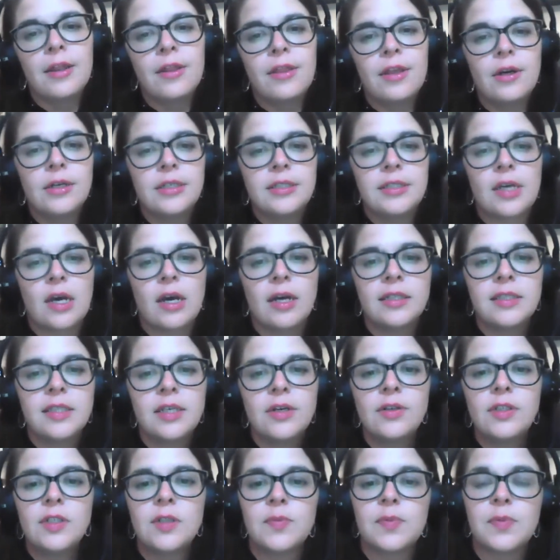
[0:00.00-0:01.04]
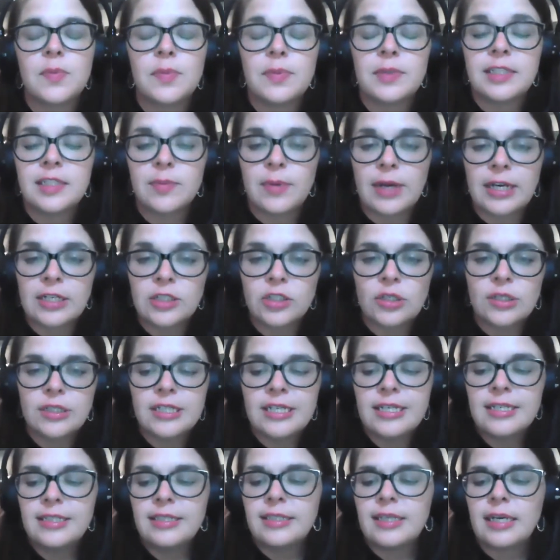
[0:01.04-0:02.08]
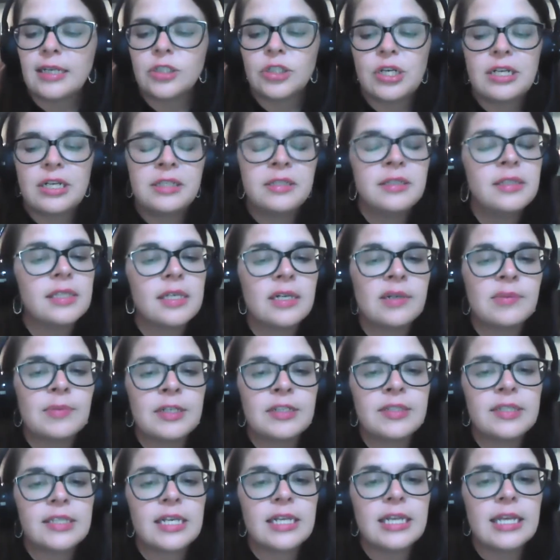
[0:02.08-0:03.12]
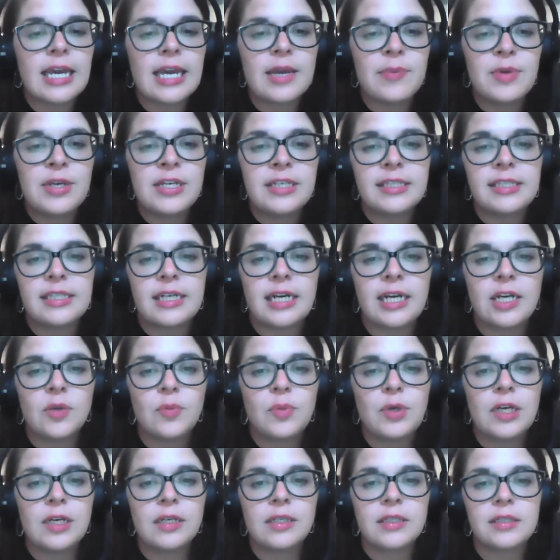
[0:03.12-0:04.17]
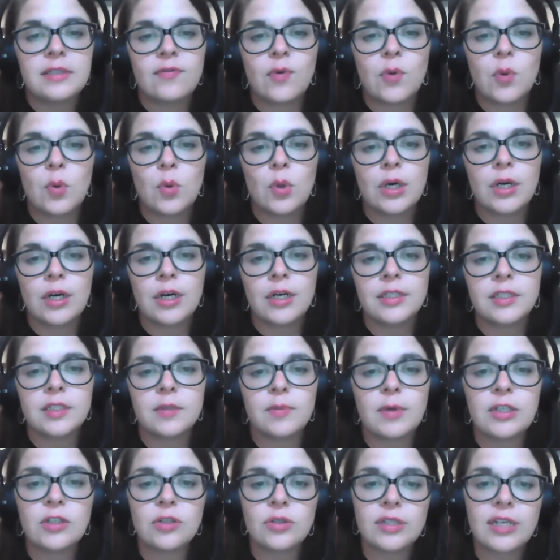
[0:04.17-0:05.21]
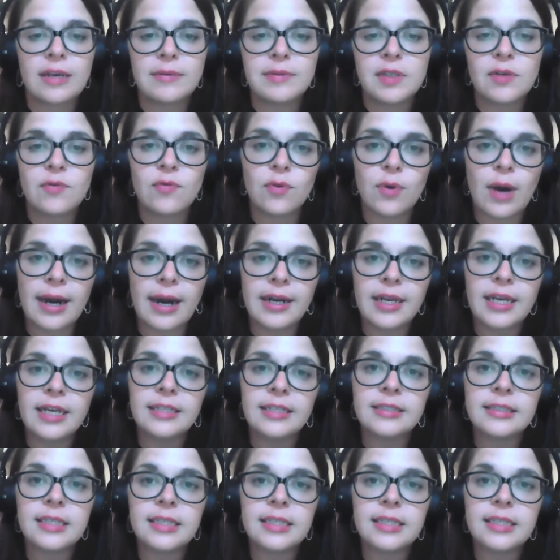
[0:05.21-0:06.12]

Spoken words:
There's also specialty sections in most of the AP style books for special types of writing,